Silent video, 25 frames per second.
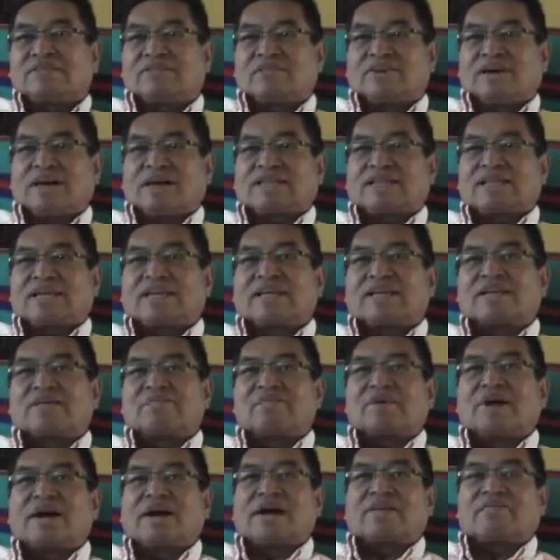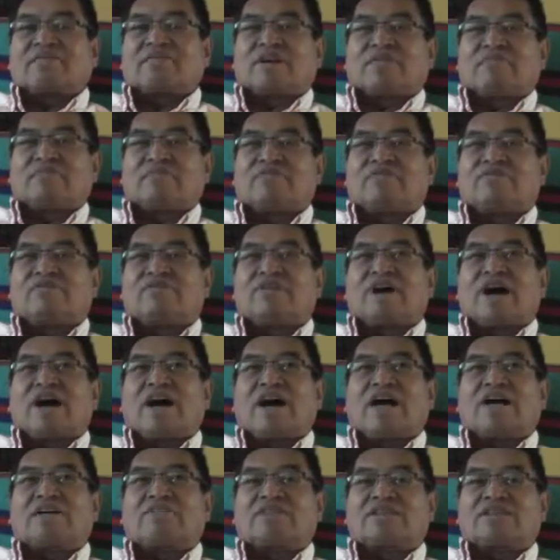Well, I'll take it back from
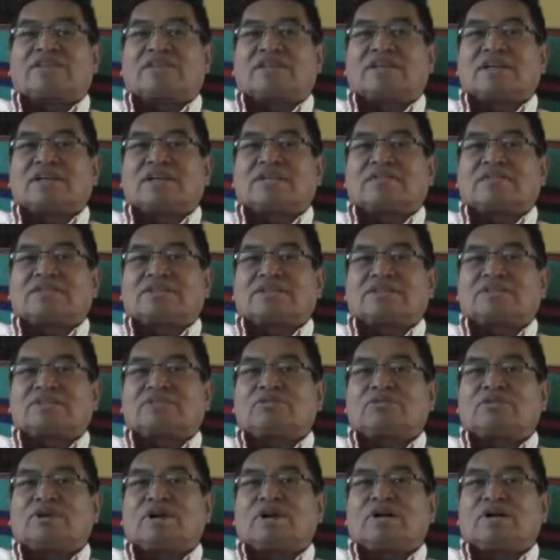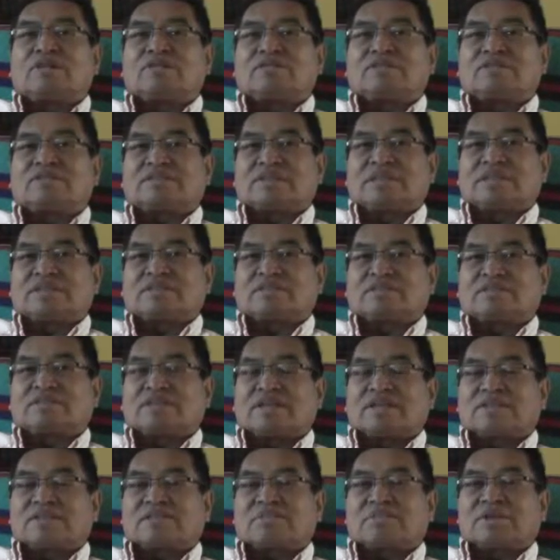5 until I was 12.
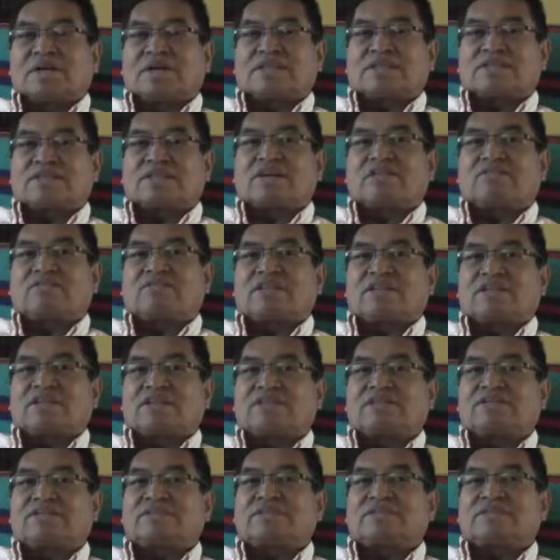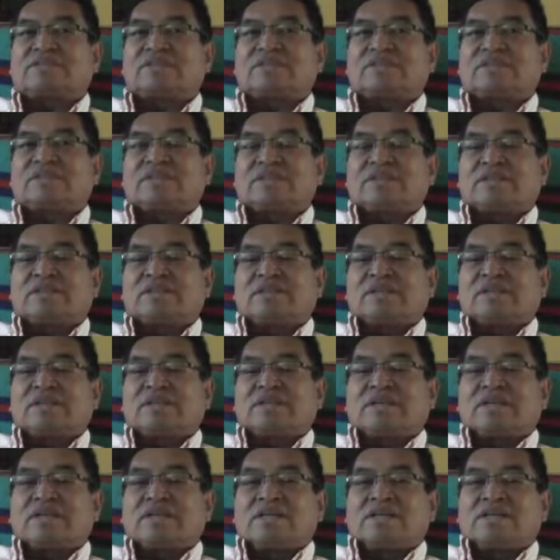That's about 7 years.
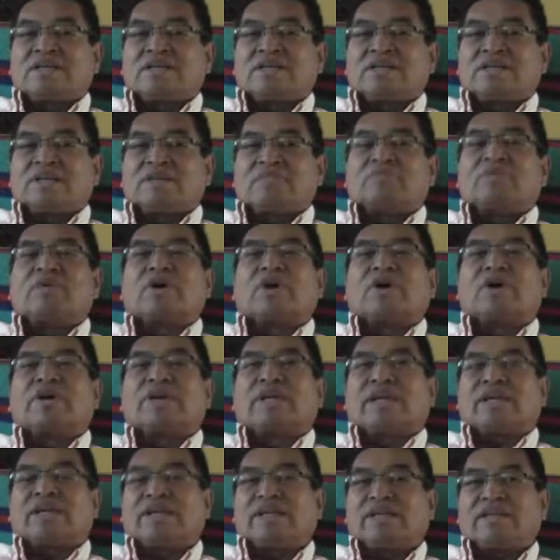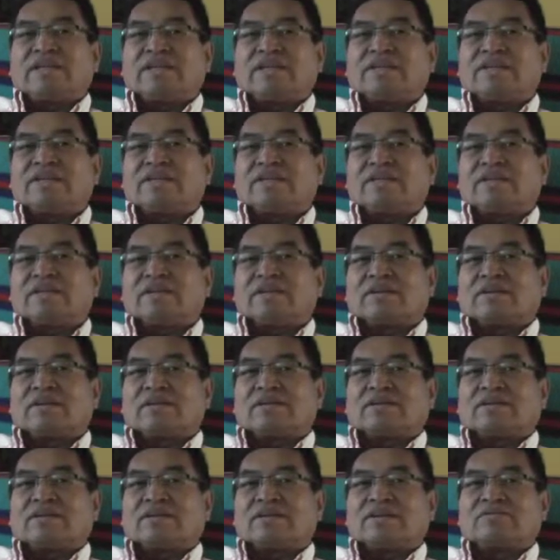In Bernie, along
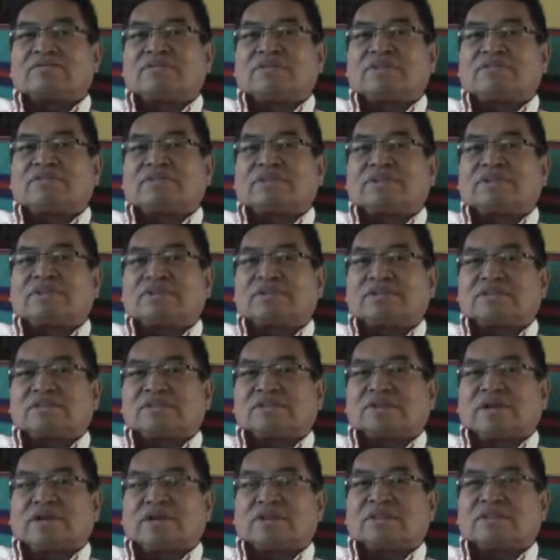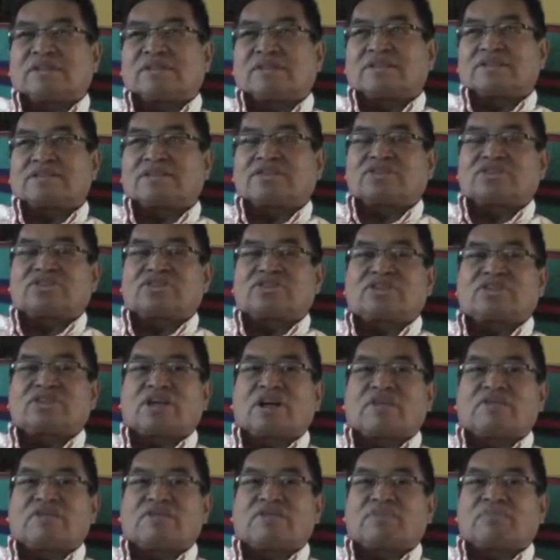the Tun River, on the
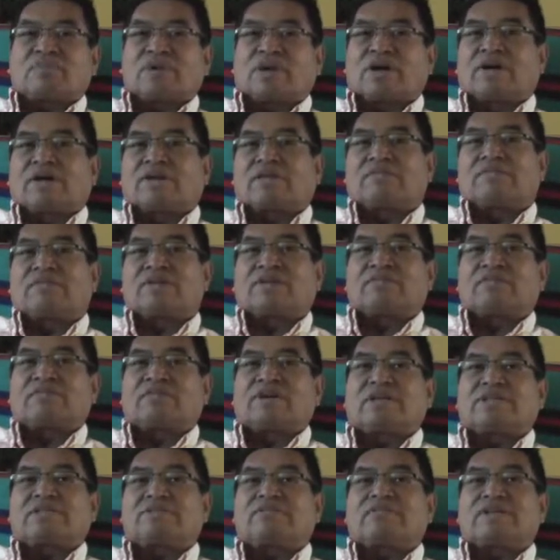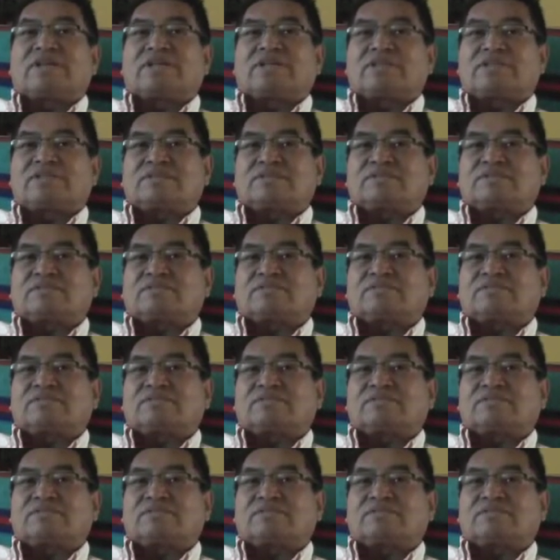southern part of the reservation.